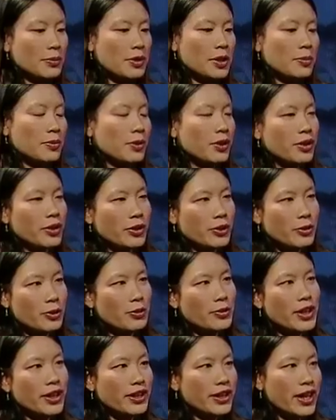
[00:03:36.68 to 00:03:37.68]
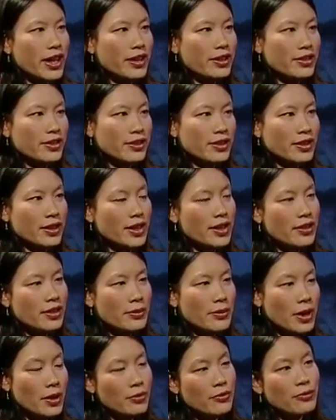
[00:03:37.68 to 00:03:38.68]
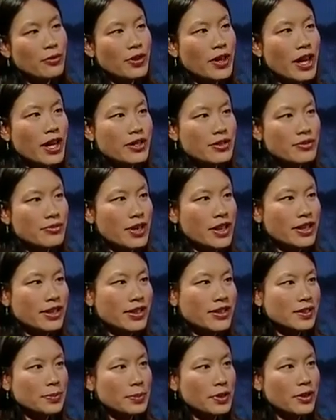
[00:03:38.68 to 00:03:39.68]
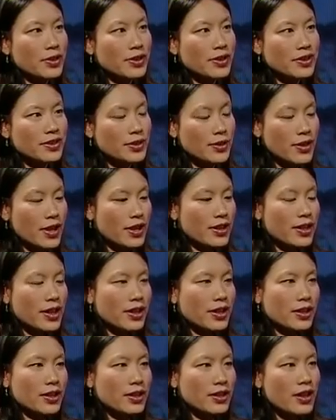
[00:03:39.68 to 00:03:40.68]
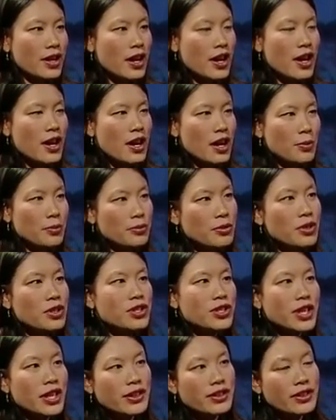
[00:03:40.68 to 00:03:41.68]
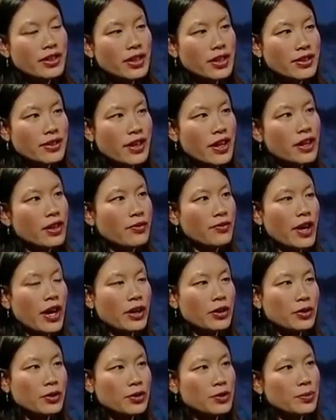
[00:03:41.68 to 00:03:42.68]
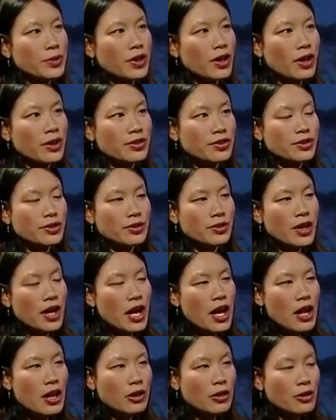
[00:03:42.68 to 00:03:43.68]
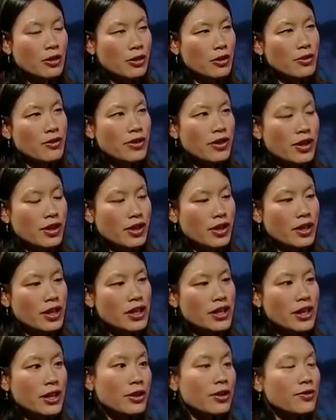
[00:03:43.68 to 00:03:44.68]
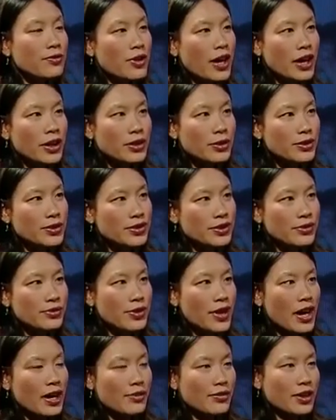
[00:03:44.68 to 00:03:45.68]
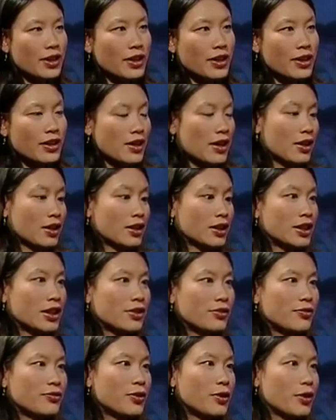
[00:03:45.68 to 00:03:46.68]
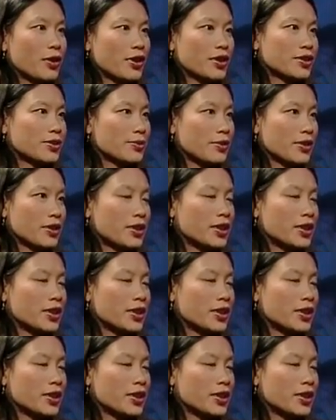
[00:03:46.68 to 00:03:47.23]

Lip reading: people in the Lower Mainland is to get them out for that direct experience so that they can appreciate the aesthetic values, but also learn the inherent values of having a clean forest with